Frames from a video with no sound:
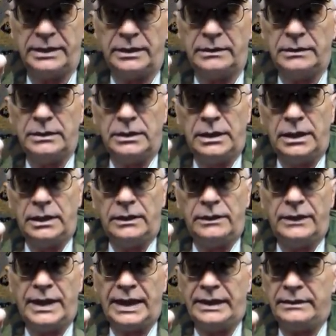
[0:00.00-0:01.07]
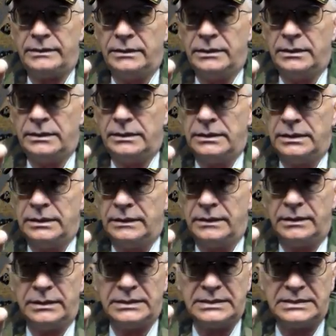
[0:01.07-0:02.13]
there that
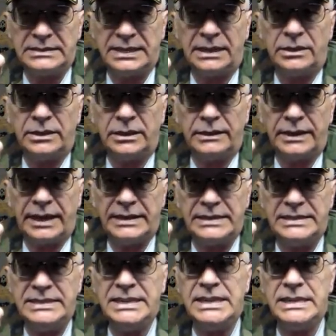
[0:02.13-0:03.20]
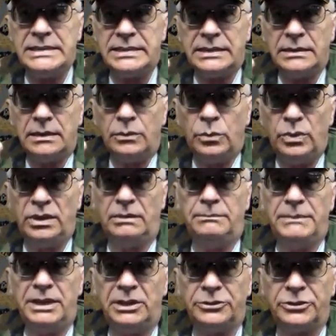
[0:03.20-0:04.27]
tell you that DEET will
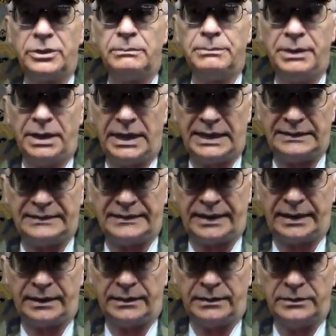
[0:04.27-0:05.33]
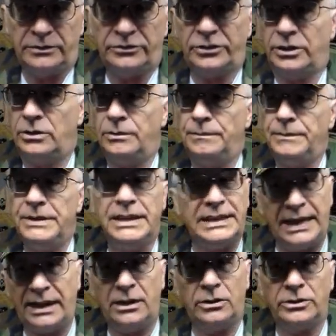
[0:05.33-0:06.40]
melt plastic. So you
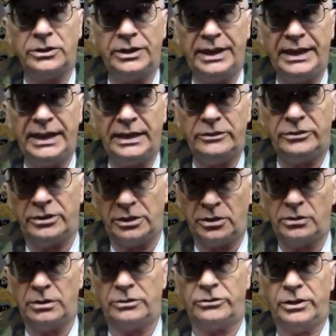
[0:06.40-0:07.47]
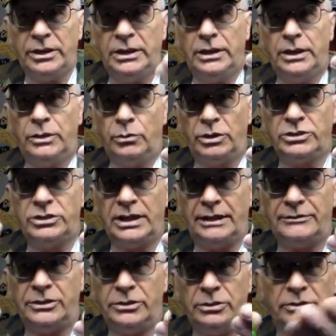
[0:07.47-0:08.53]
get it on your hands, and of course, what you
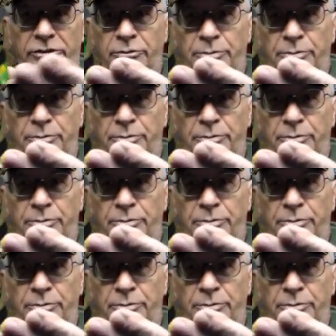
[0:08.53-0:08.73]
have to do is